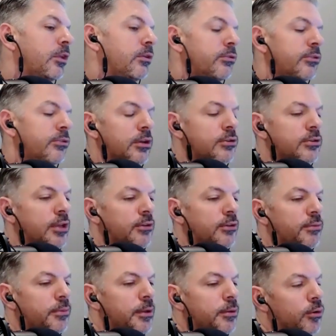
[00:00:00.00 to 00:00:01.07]
You see
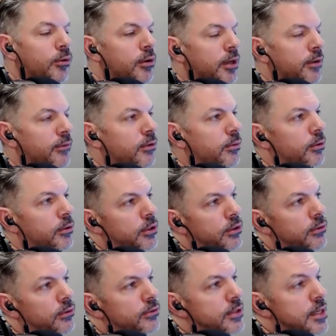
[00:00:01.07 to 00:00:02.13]
yourself be more comfortable in
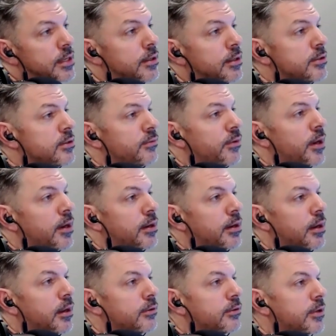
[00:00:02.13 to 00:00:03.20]
your own skin because you've
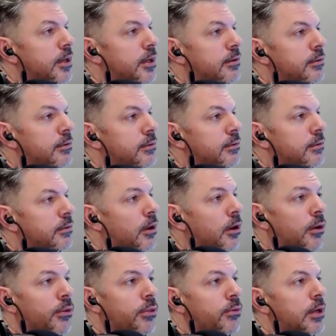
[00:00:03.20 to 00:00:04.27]
recognized that
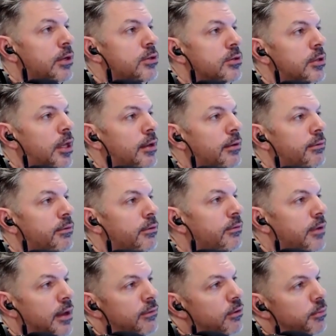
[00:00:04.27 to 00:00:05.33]
all throughout your life,
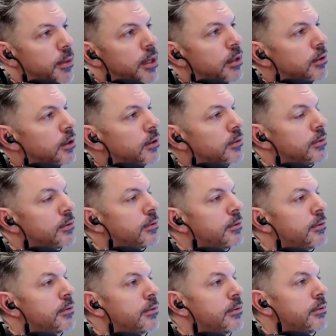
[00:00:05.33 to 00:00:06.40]
you've never been alone,
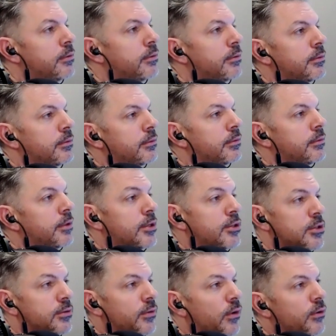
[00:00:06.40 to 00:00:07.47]

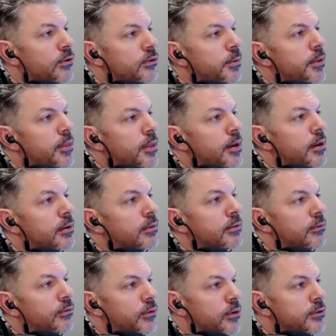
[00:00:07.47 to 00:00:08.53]
that you've always been there
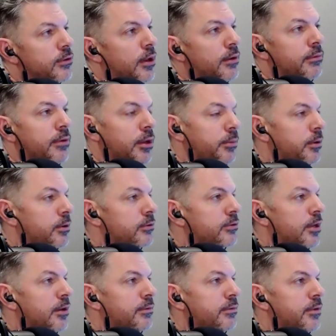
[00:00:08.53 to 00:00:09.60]
for yourself, helping
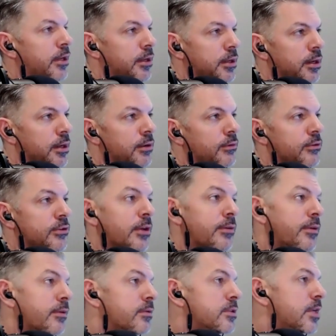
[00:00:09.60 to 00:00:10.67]
yourself, taking care of
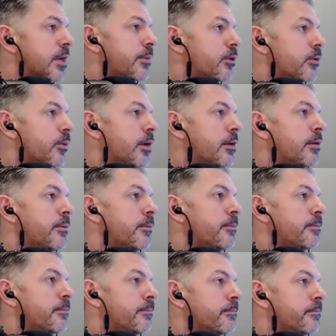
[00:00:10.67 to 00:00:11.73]
yourself every step of the way.
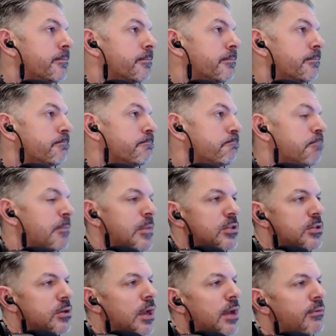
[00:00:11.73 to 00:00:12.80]

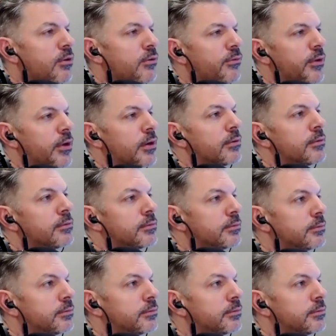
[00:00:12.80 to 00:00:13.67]
And so you have no fear.